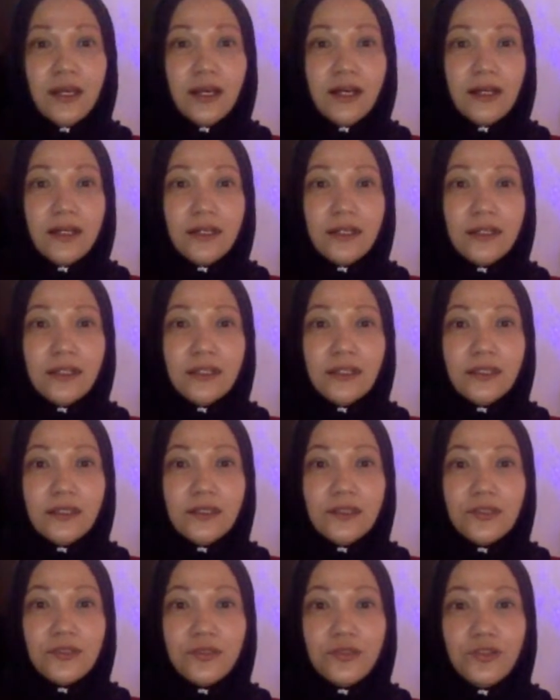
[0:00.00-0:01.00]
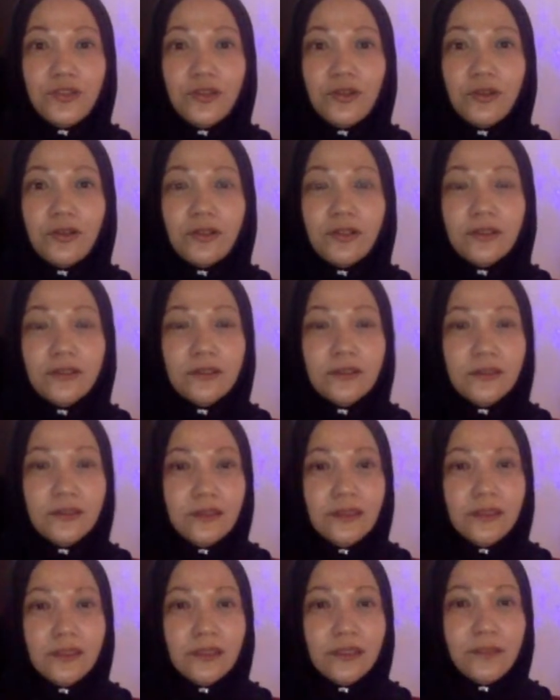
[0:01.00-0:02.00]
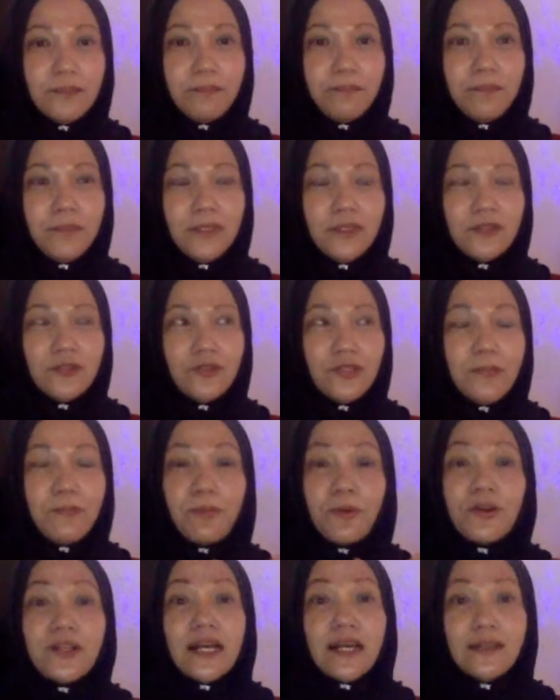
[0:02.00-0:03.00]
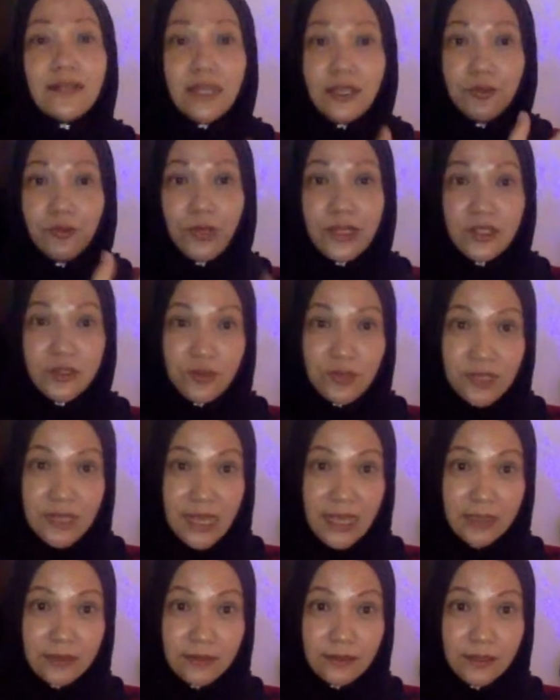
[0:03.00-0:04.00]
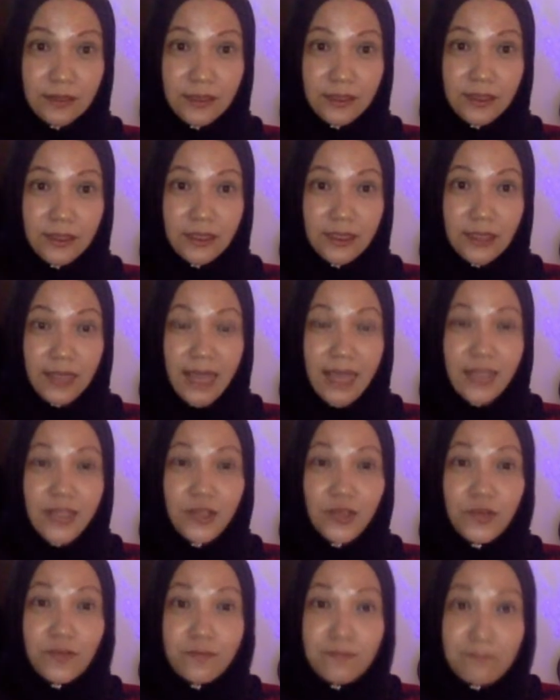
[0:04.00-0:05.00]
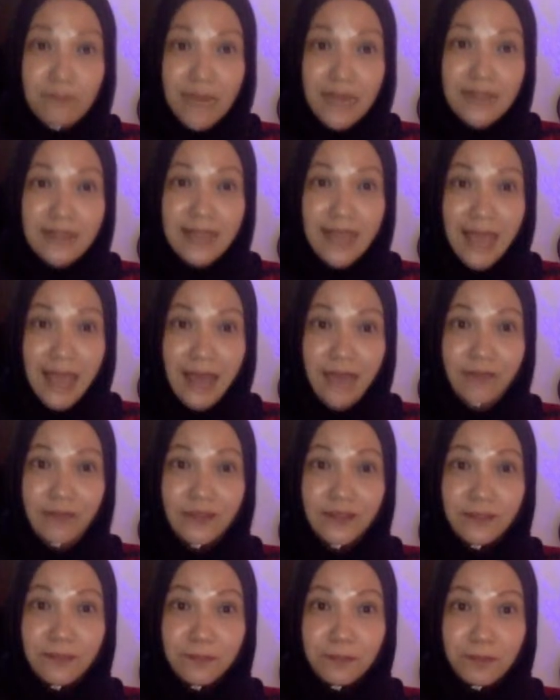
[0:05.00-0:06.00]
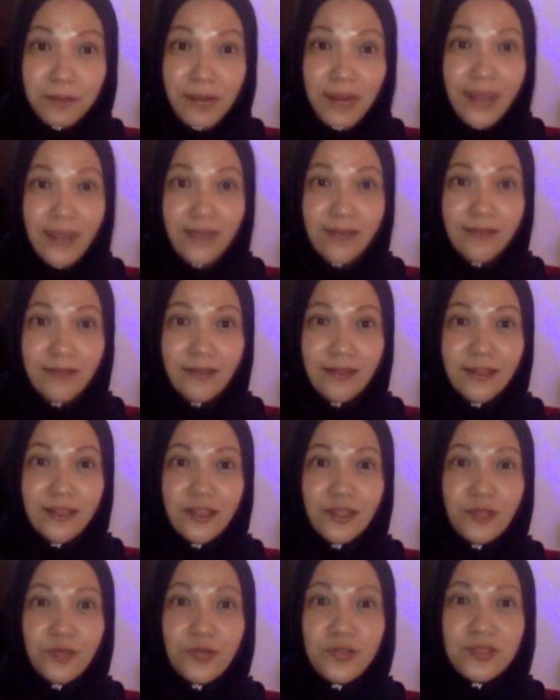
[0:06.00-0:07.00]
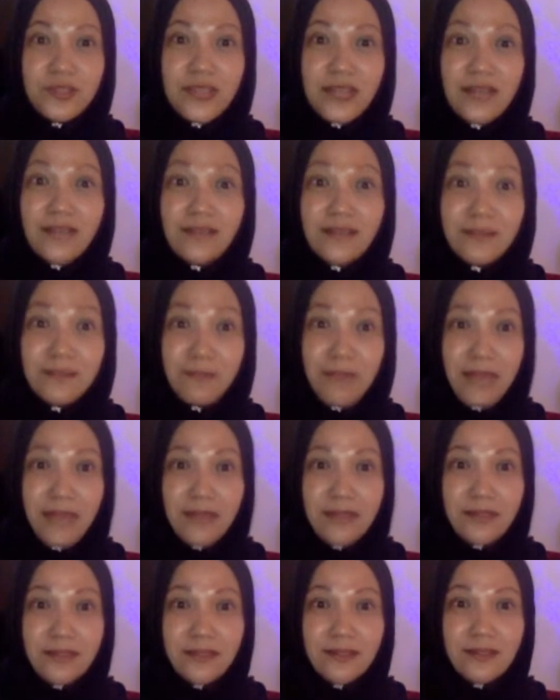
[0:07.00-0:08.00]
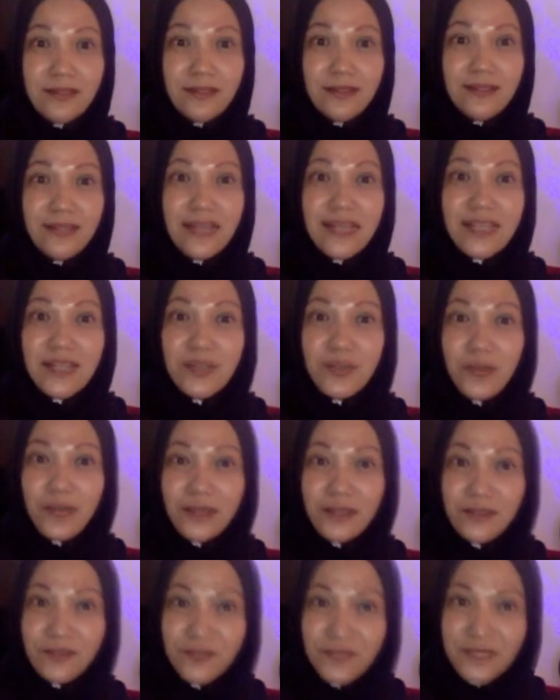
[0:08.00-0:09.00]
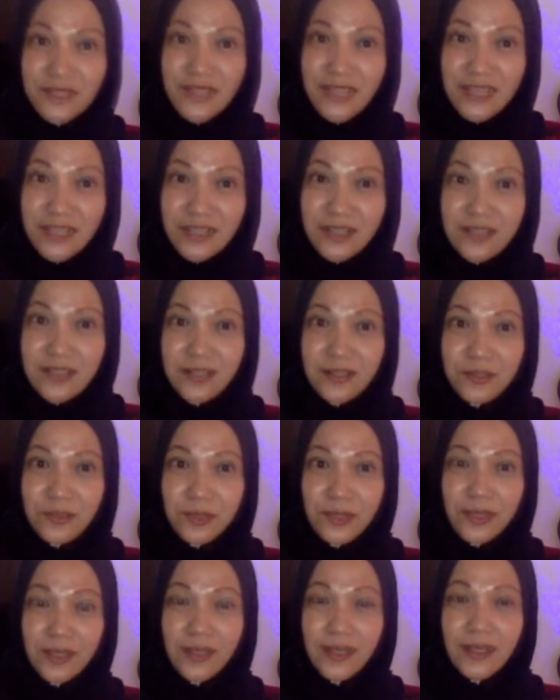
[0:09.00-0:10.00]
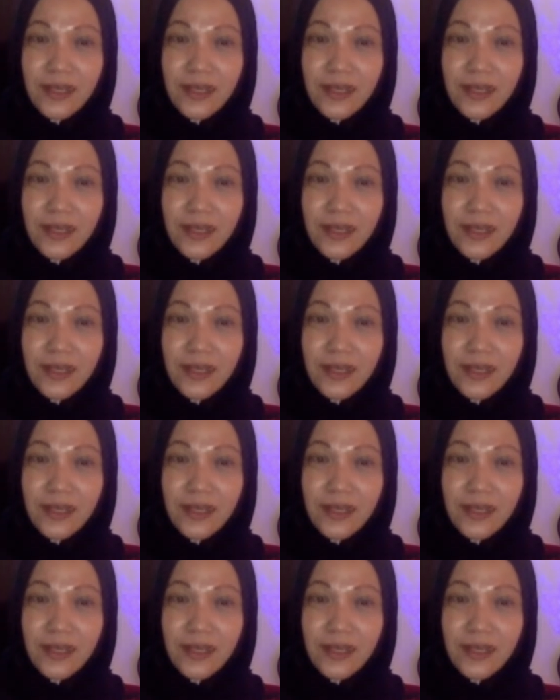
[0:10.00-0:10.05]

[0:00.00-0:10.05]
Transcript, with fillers: uh, to your uh, to the product that you're going to sell, and you must have the pride to sell the best. That's what the First Nation are doing